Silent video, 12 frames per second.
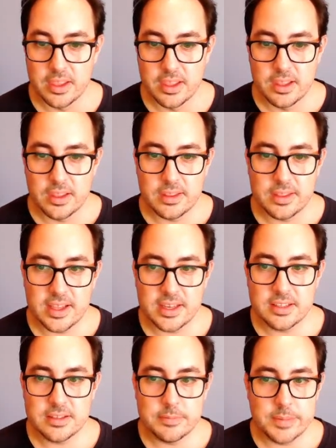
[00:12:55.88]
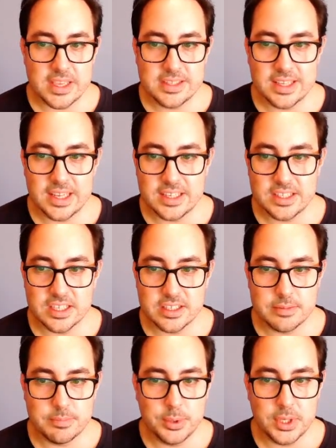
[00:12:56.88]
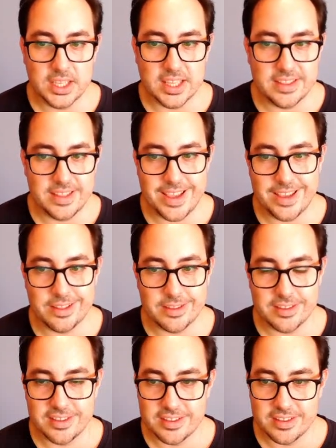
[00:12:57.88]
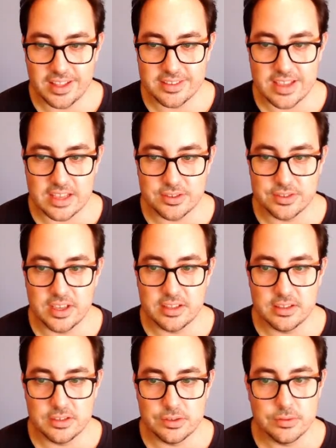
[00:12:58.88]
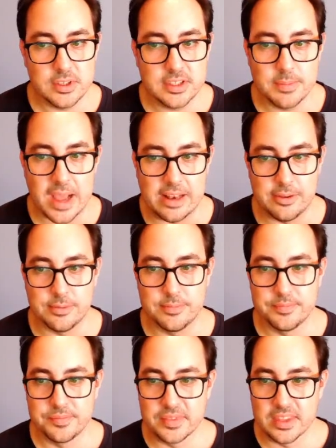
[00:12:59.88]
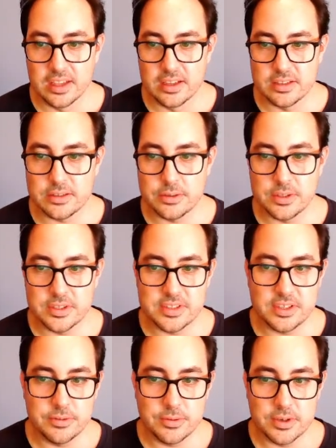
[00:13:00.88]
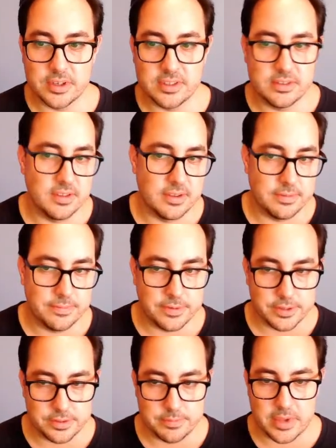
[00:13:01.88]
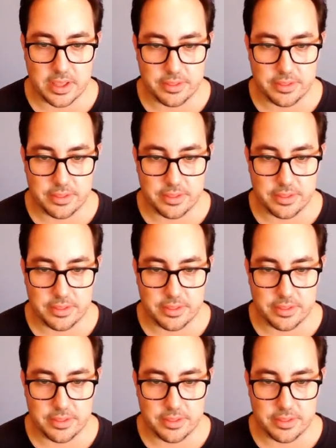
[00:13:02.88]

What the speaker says: that it's basically just putting a date that's associated to this value. So the 0 is the first month.